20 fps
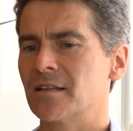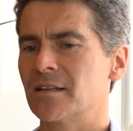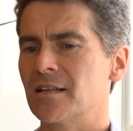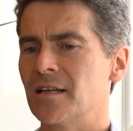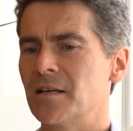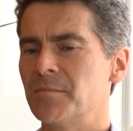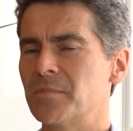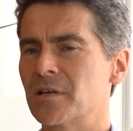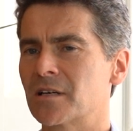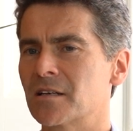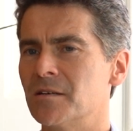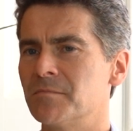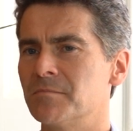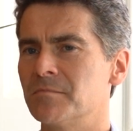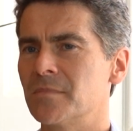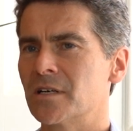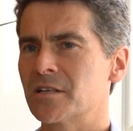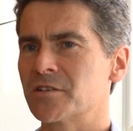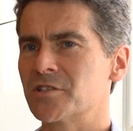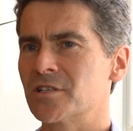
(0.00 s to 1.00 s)
they
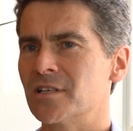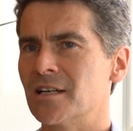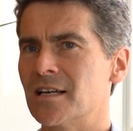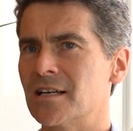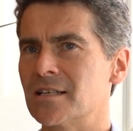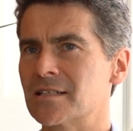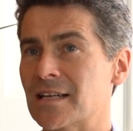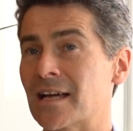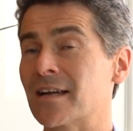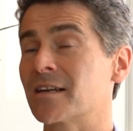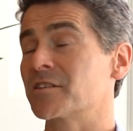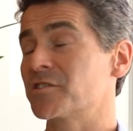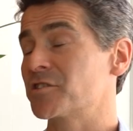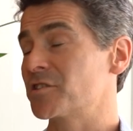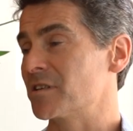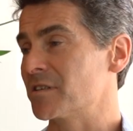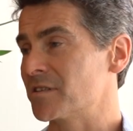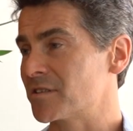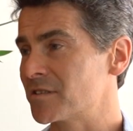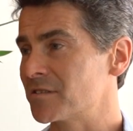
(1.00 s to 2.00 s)
become much less
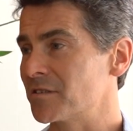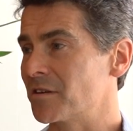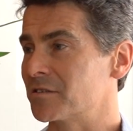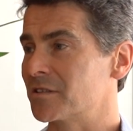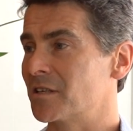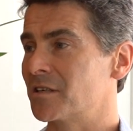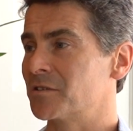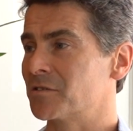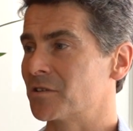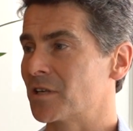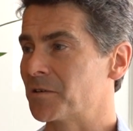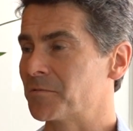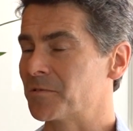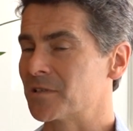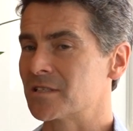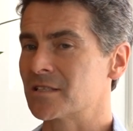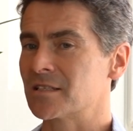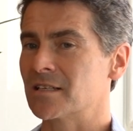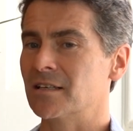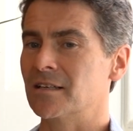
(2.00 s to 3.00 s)
anxious on the whole, I
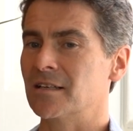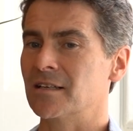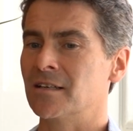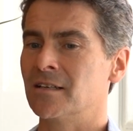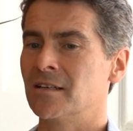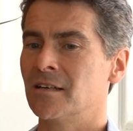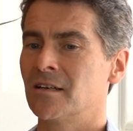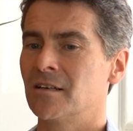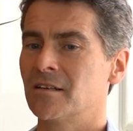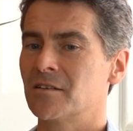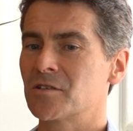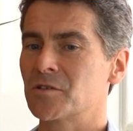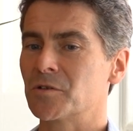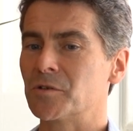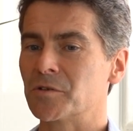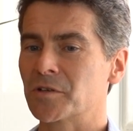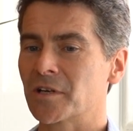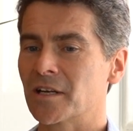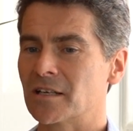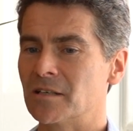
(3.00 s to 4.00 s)
would say,
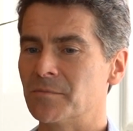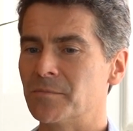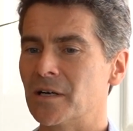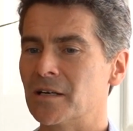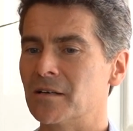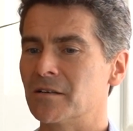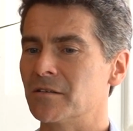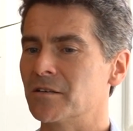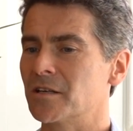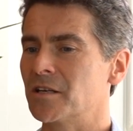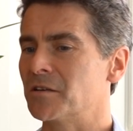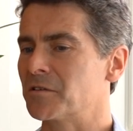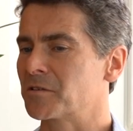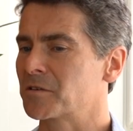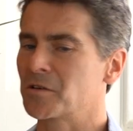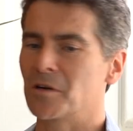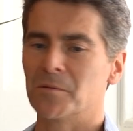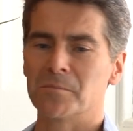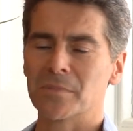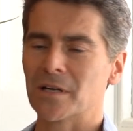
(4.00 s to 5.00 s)
talking about
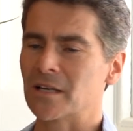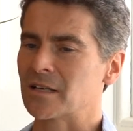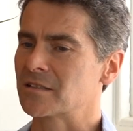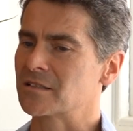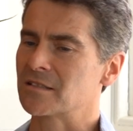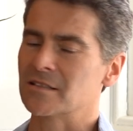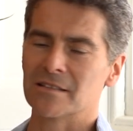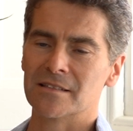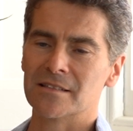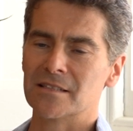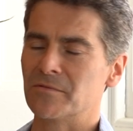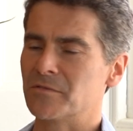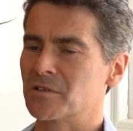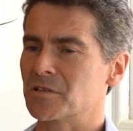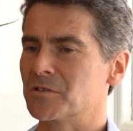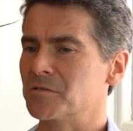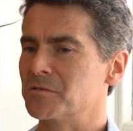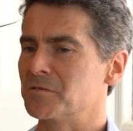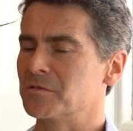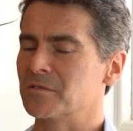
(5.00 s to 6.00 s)
complex and
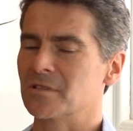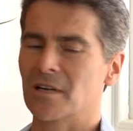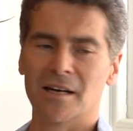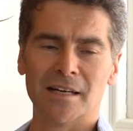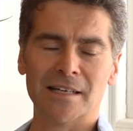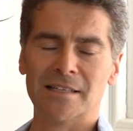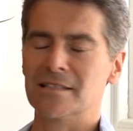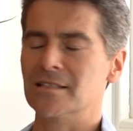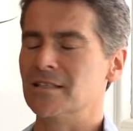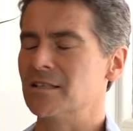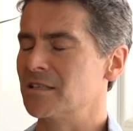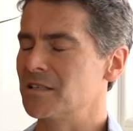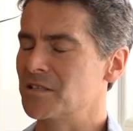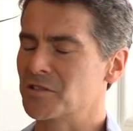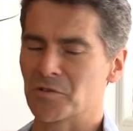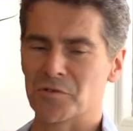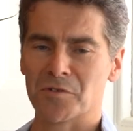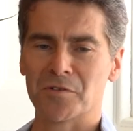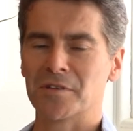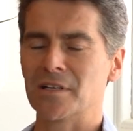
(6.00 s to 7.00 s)
difficult
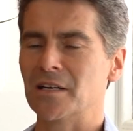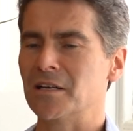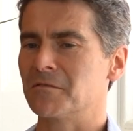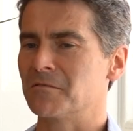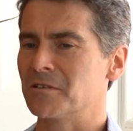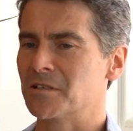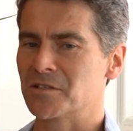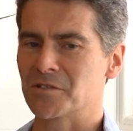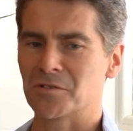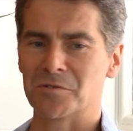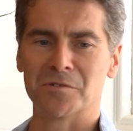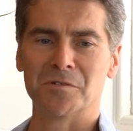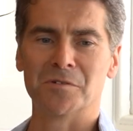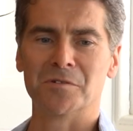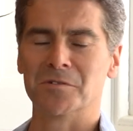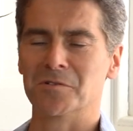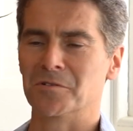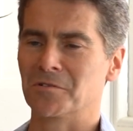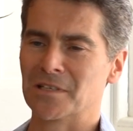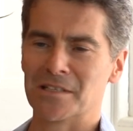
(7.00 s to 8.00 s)
ideas or theories
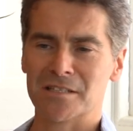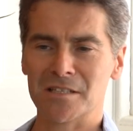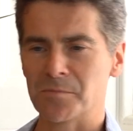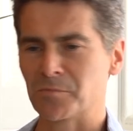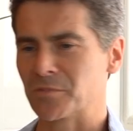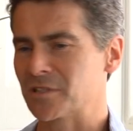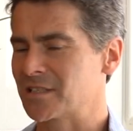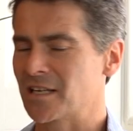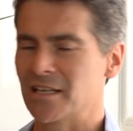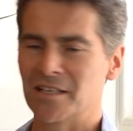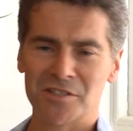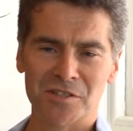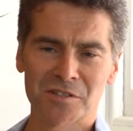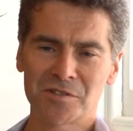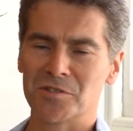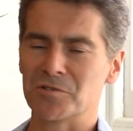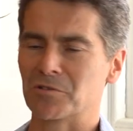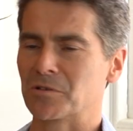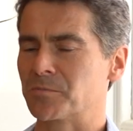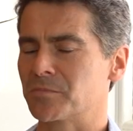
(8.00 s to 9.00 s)
or
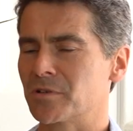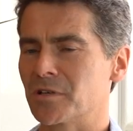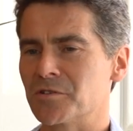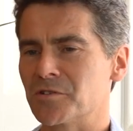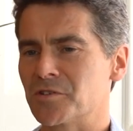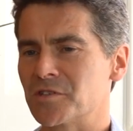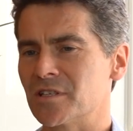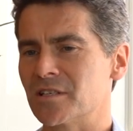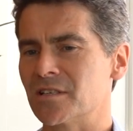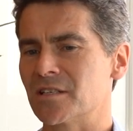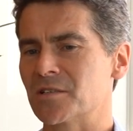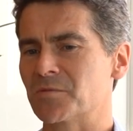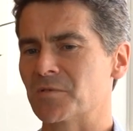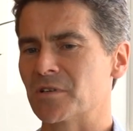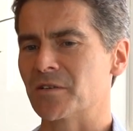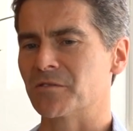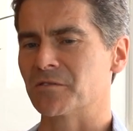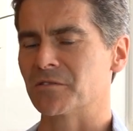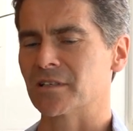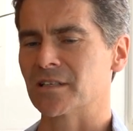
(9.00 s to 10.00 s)
interpretations or approaches,
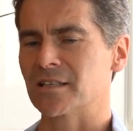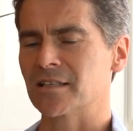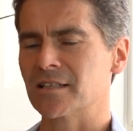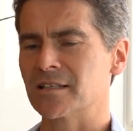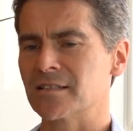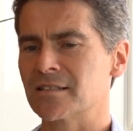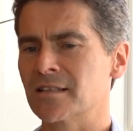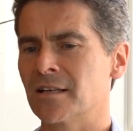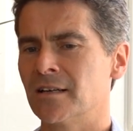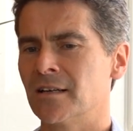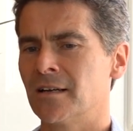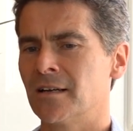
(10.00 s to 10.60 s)
whatever it is.